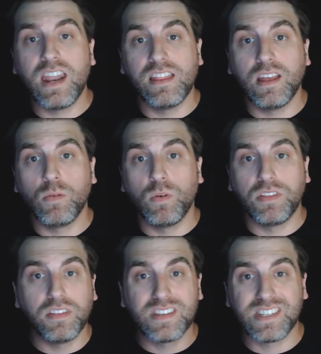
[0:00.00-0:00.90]
And then
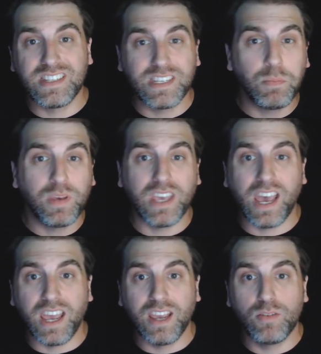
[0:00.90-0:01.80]
within the
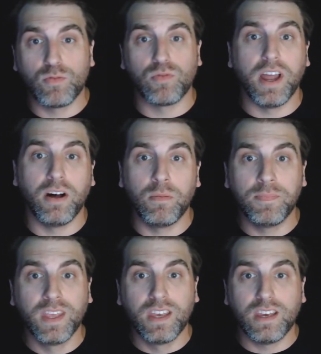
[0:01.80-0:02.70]
CCPA
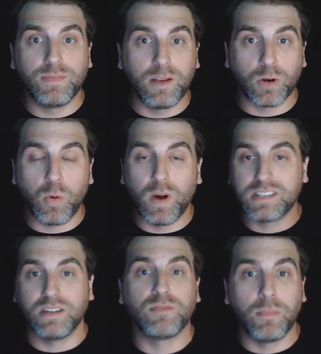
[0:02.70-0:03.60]
realm, if they
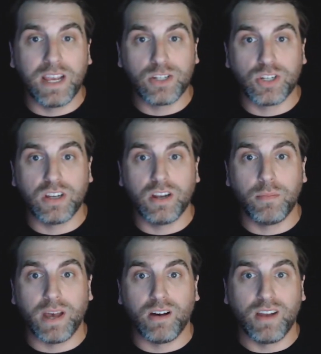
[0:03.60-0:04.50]
request information
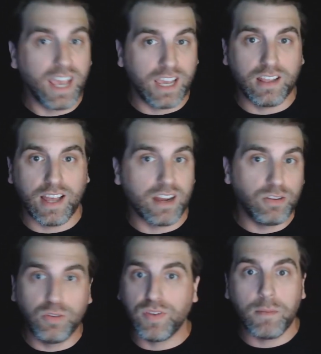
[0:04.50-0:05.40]
about, hey, how
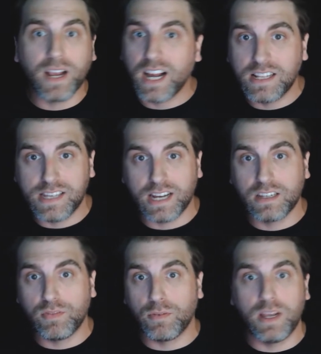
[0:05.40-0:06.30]
did you find my contact
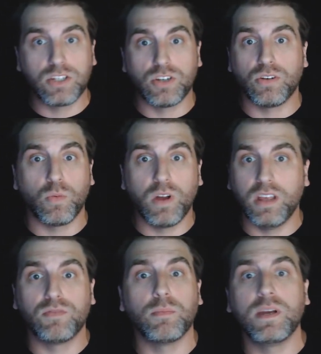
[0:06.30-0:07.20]
information or what
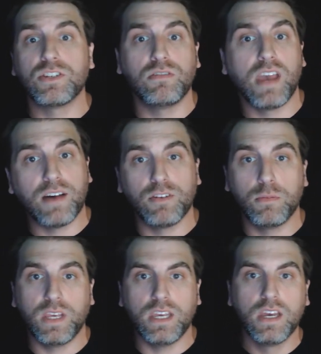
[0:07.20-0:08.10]
information you have on
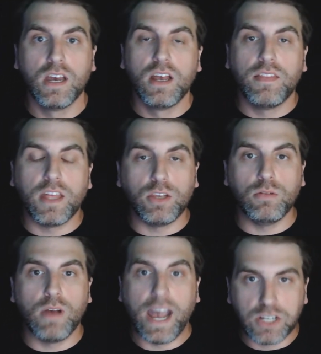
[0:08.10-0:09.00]
me, that
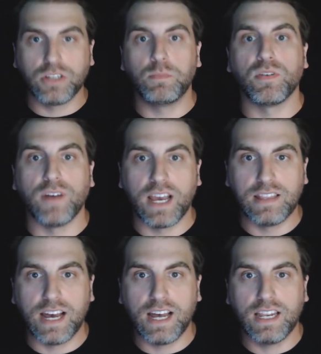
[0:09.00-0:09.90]
you actually provide
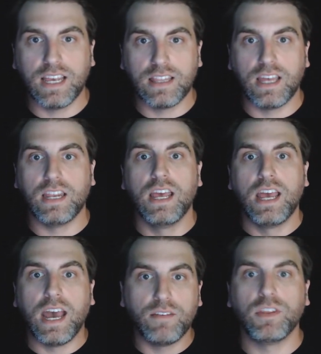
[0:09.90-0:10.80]
that and then
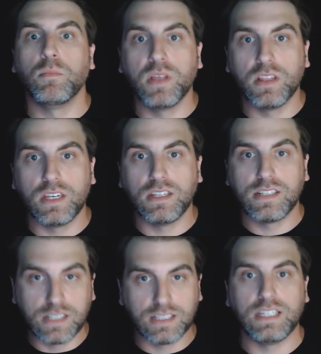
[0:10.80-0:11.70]
have the ability to
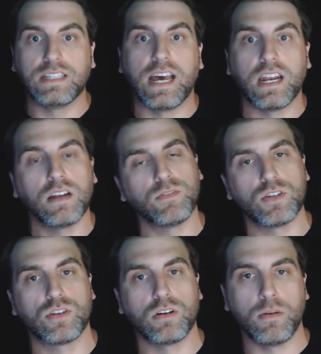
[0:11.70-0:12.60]
delete that after a
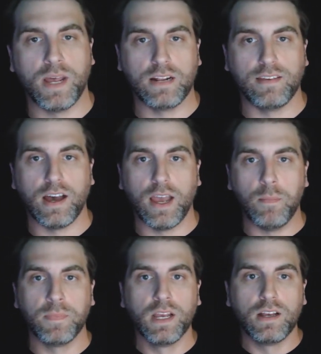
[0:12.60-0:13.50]
certain amount of
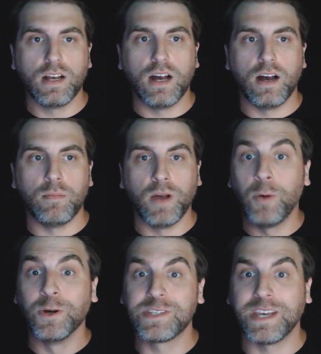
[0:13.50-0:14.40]
time. I
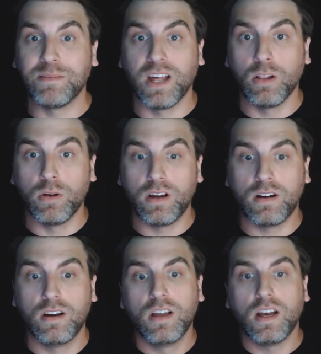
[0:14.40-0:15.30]
will say I'm not a
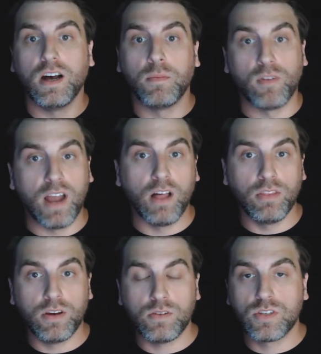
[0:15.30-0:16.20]
lawyer around
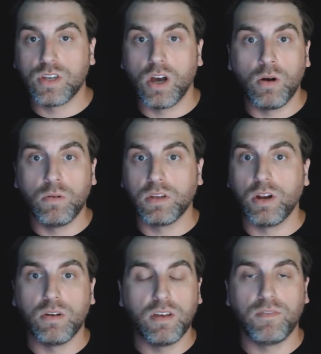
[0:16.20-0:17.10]
those. So,
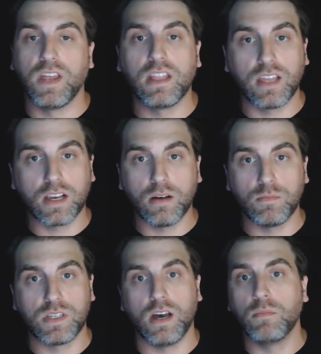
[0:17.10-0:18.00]
if anything
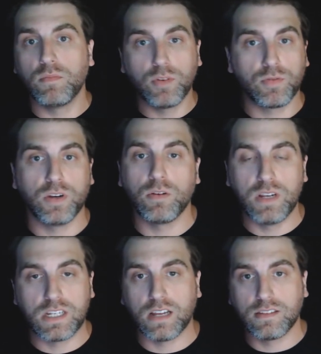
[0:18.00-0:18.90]
comes up, feel free to
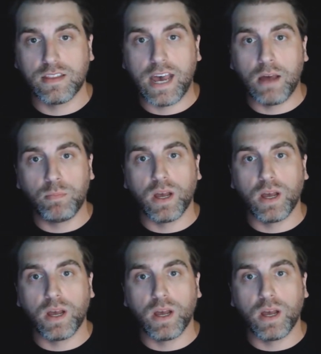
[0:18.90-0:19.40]
reach out to that.